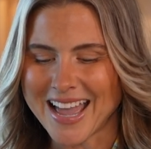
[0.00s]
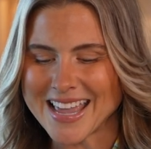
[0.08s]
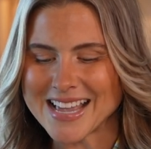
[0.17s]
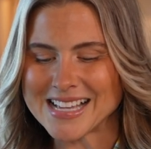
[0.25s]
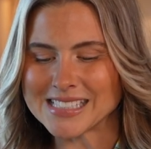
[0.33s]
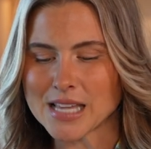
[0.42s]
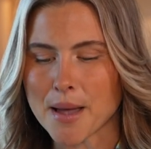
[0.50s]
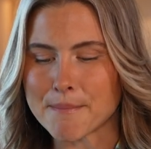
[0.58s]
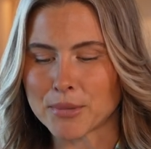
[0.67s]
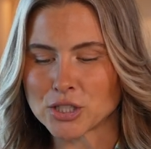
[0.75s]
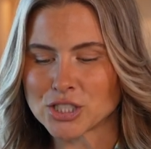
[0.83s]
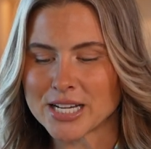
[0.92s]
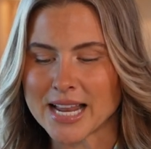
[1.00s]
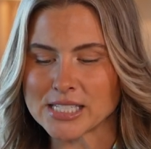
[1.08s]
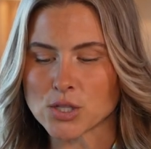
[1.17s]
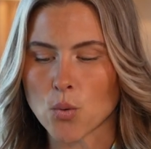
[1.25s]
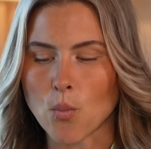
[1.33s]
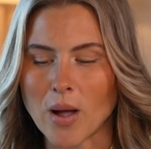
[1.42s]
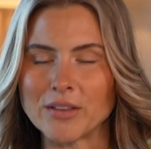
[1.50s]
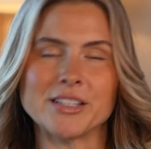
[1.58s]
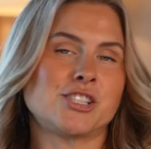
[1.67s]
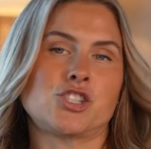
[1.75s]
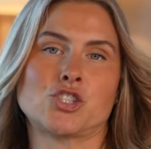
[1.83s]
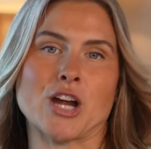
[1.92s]
is emerging as a
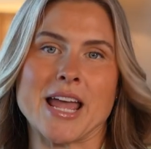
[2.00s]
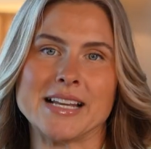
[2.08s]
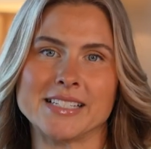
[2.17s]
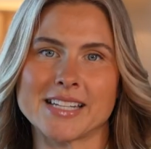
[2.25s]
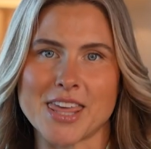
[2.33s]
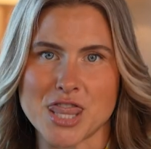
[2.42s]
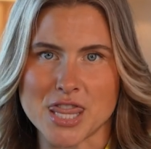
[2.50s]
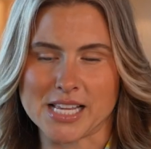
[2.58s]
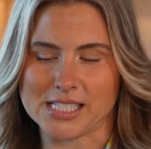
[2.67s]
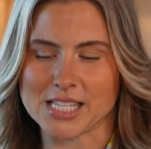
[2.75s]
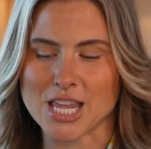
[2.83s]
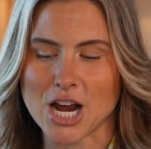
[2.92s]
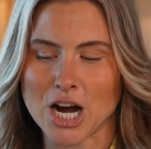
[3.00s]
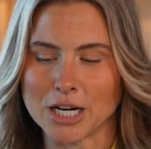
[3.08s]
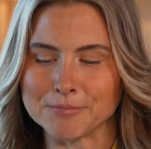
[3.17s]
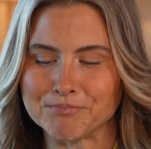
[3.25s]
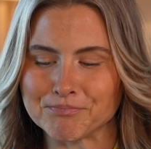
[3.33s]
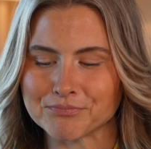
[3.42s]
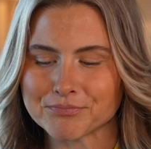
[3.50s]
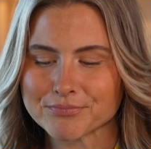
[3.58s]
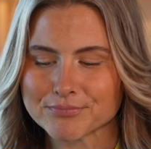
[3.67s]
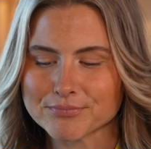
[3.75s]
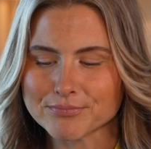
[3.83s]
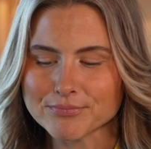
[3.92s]
wellness trend this year.
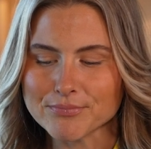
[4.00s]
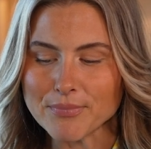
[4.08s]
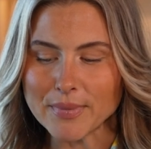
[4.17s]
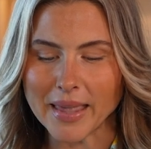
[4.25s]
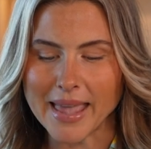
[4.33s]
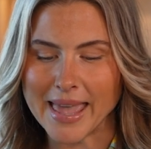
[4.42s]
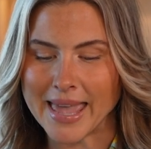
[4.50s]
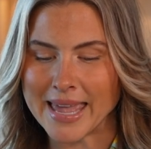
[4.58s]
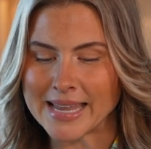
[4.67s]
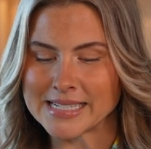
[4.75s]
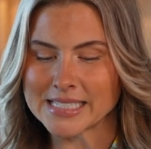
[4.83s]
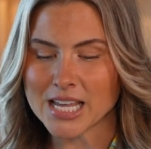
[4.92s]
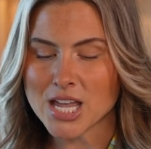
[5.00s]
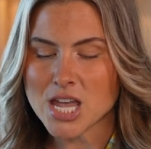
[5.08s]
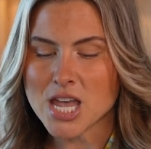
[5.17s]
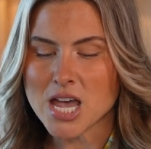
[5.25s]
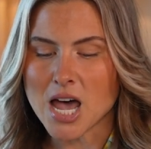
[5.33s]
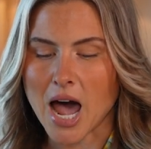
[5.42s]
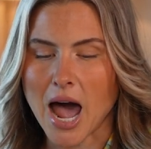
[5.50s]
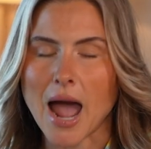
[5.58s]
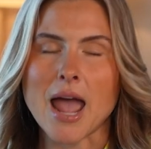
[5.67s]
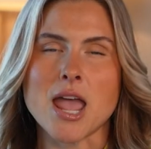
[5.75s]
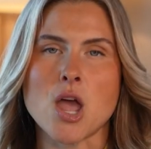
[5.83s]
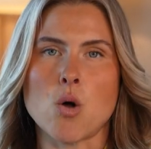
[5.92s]
And
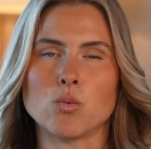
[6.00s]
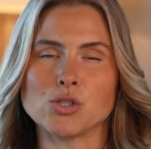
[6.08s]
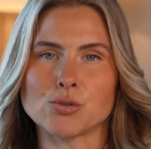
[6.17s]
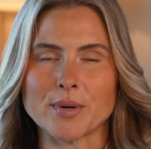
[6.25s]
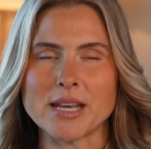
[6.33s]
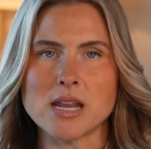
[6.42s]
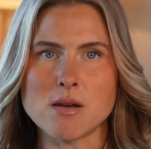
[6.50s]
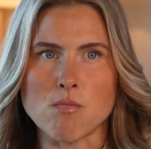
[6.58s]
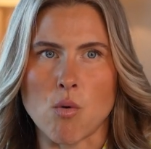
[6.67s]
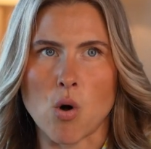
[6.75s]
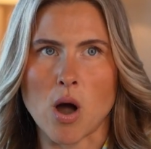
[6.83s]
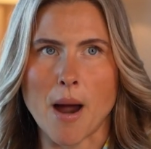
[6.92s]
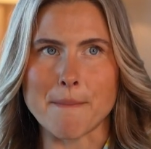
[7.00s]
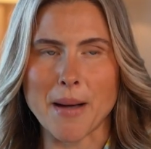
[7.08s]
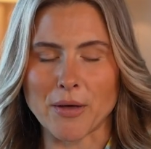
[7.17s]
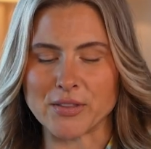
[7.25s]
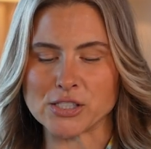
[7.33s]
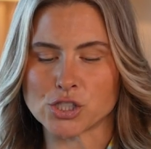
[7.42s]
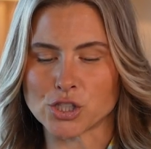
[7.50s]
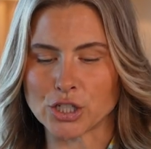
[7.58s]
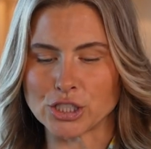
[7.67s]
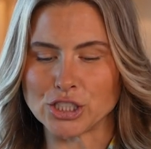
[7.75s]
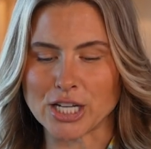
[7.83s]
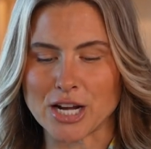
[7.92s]
I was reading more about this
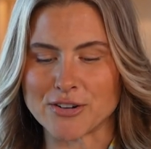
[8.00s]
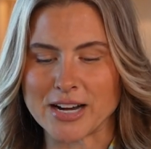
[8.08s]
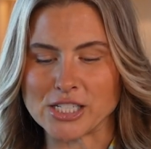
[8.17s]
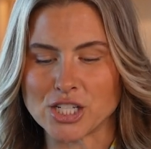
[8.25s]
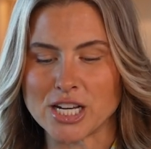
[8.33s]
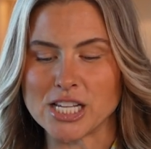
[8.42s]
third generation